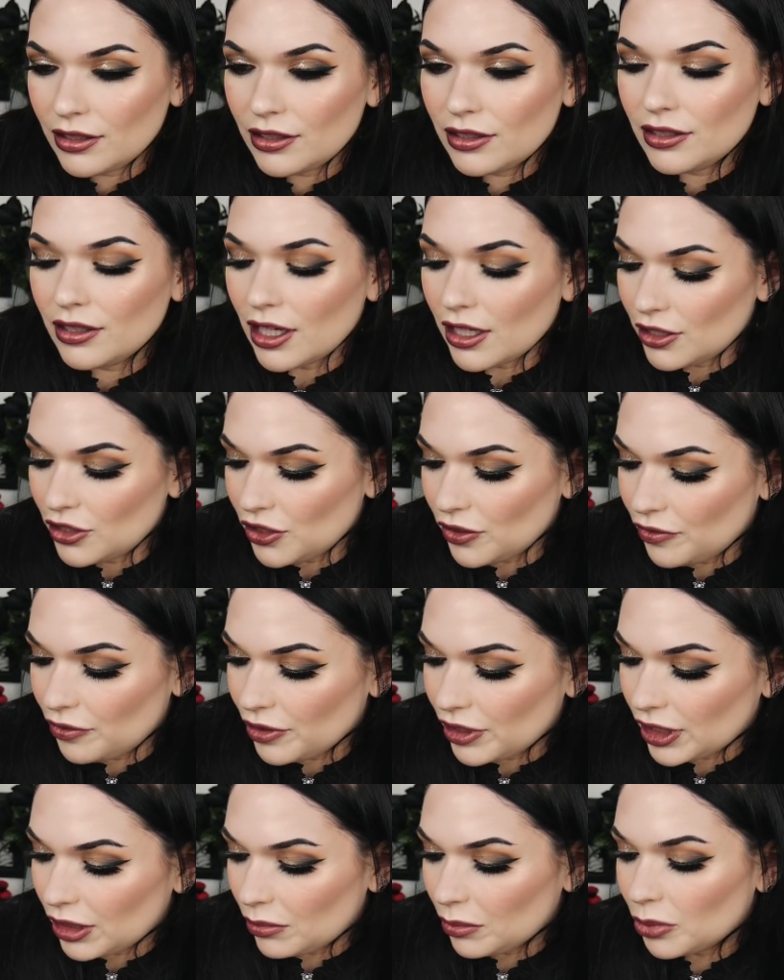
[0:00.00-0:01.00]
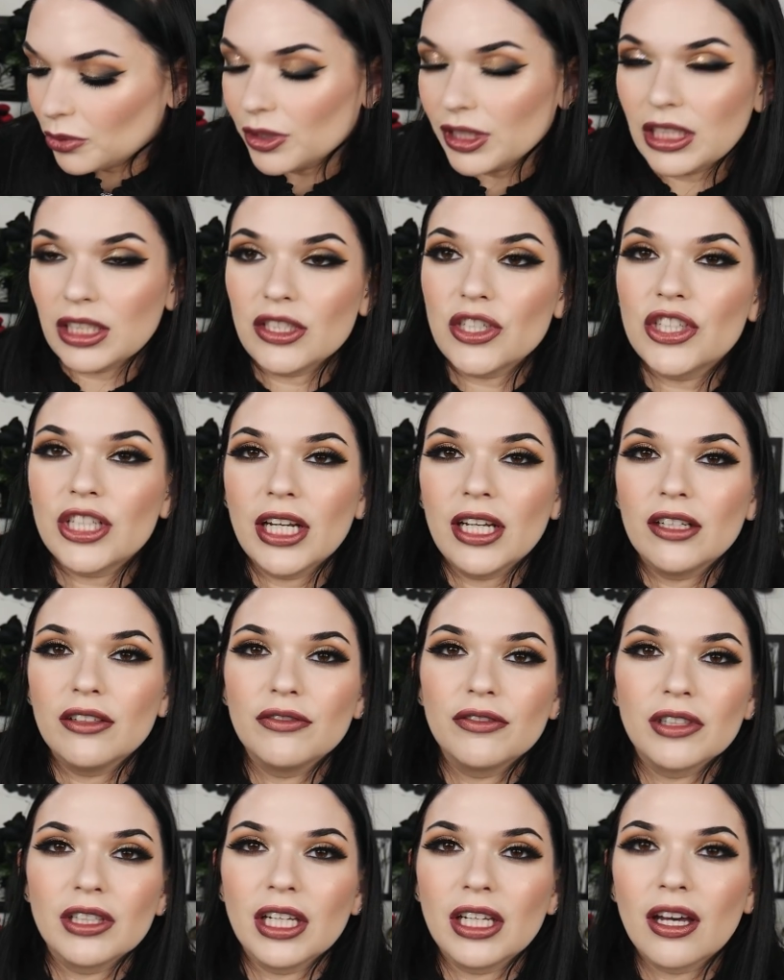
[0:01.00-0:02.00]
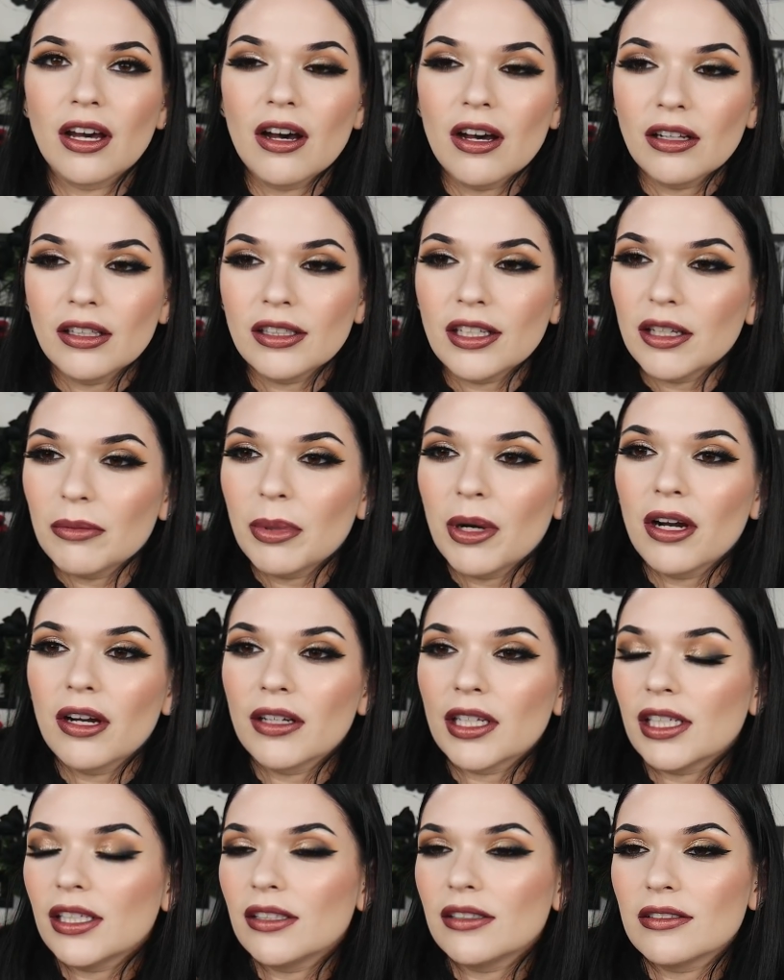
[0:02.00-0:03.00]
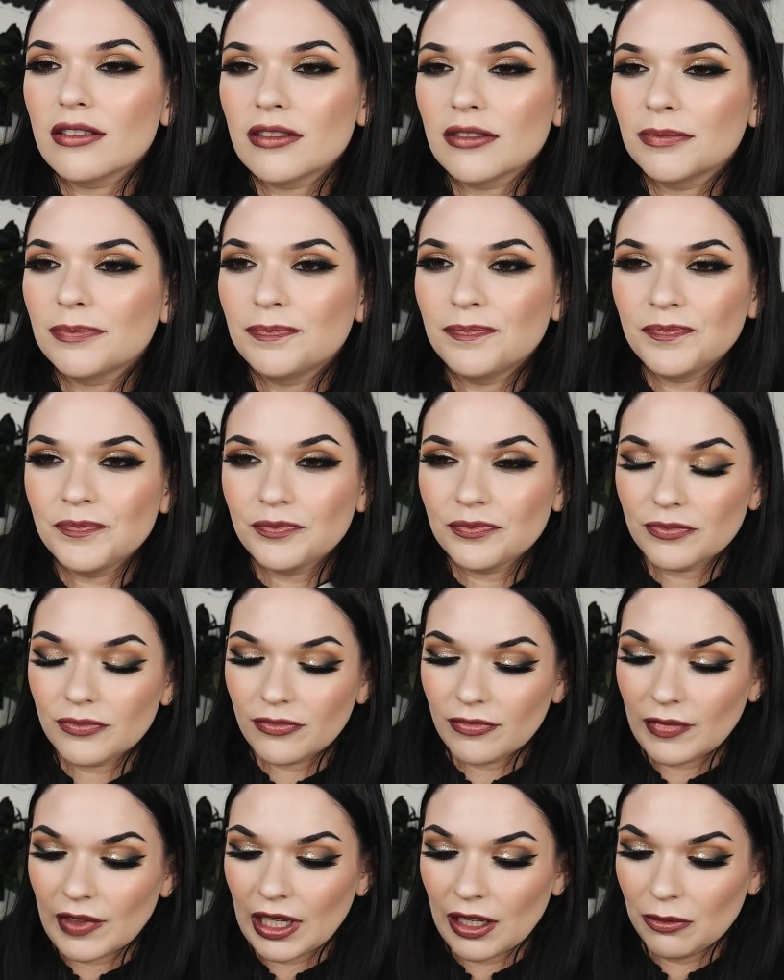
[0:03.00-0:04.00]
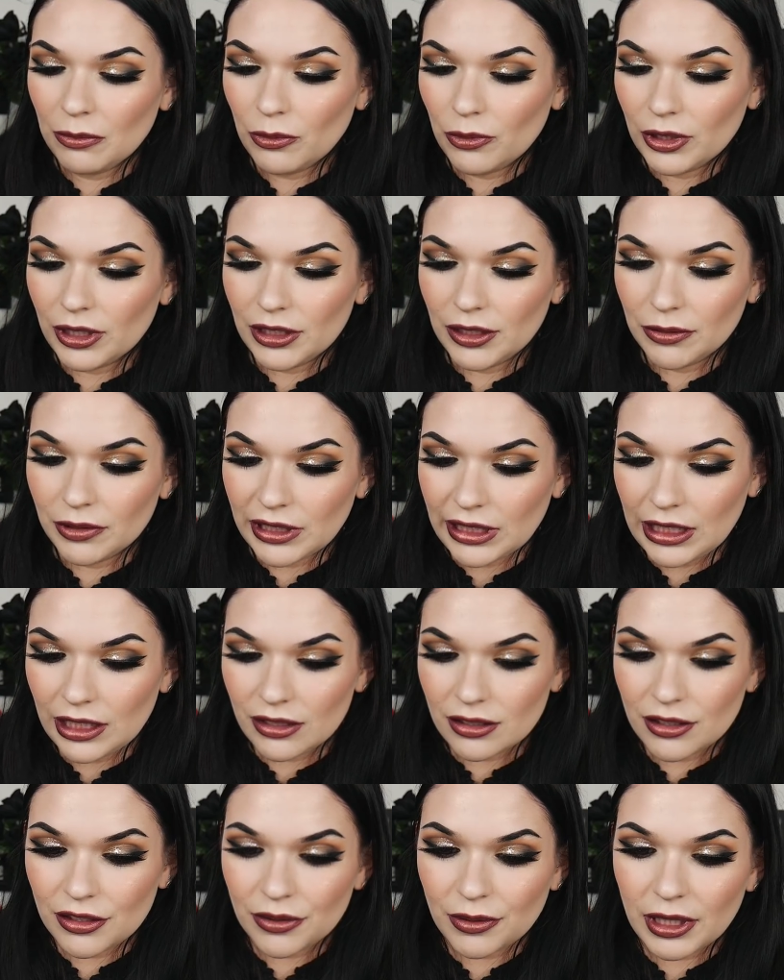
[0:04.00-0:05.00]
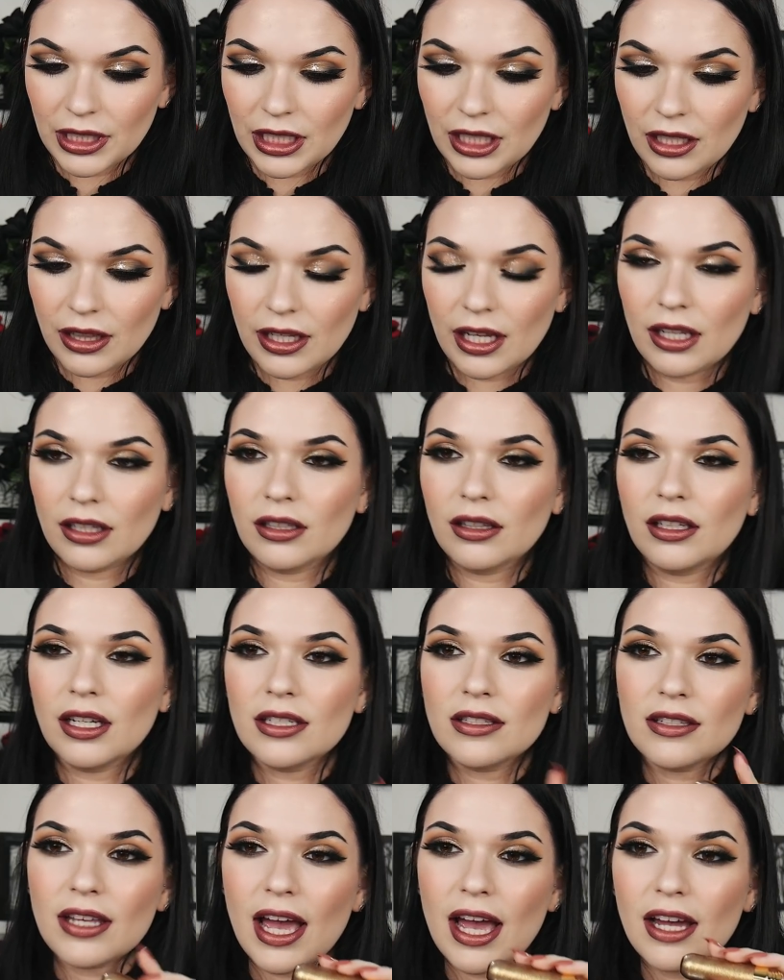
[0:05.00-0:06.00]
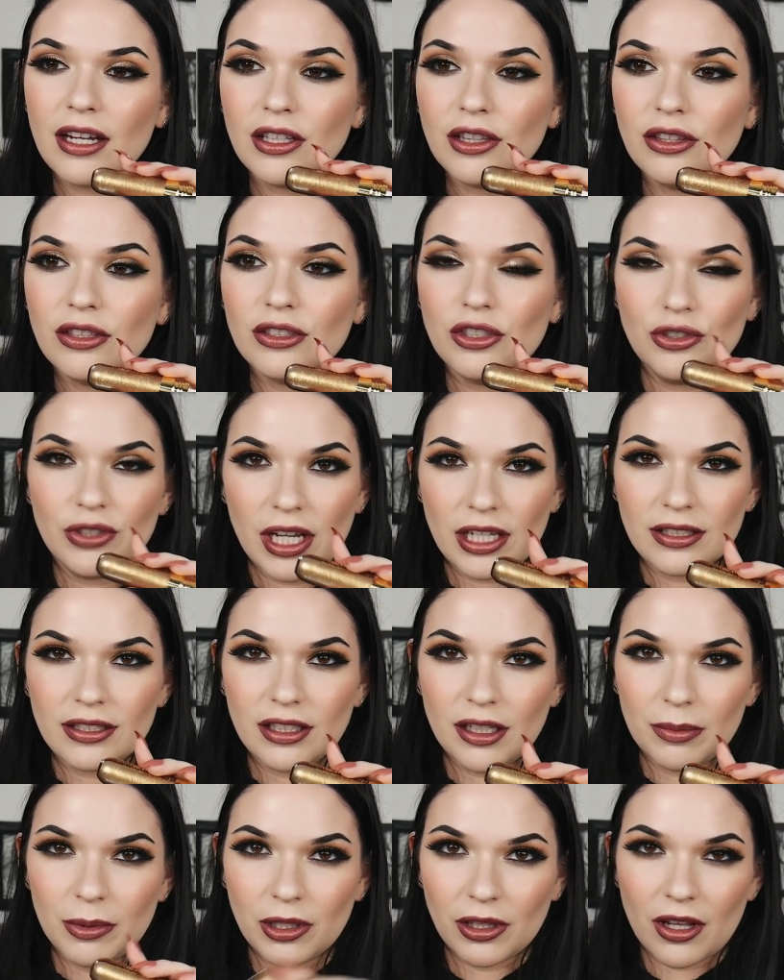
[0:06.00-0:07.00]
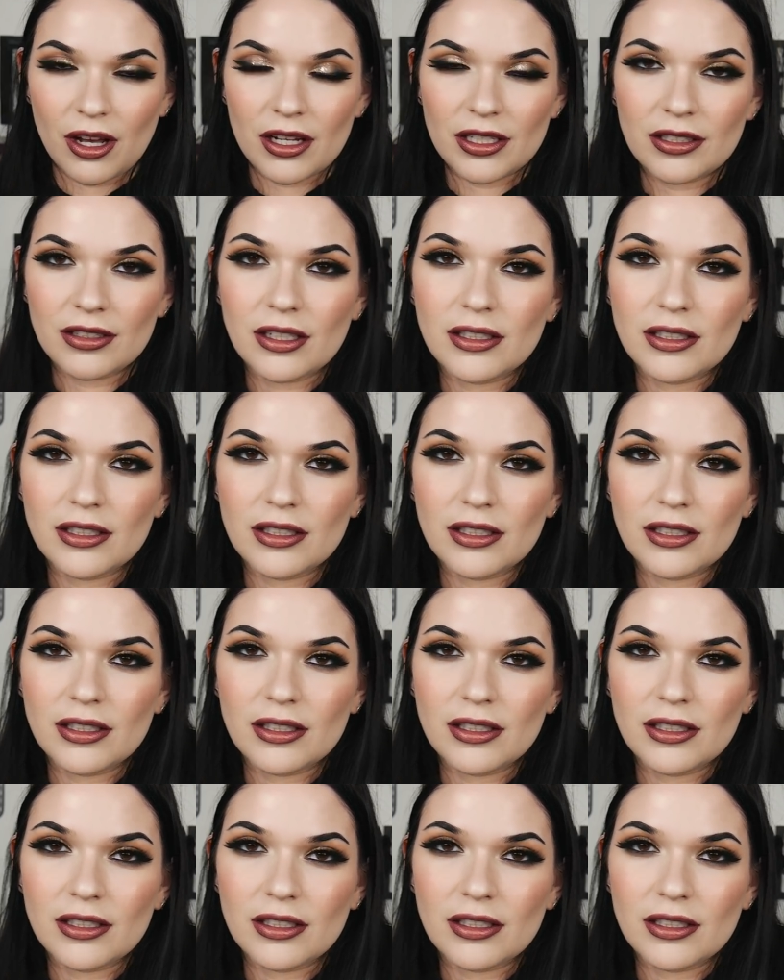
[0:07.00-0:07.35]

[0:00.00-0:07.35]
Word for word: Such a freaking pretty shade for like holiday parties. I'm really, really into it. And then let's add the dressed up gloss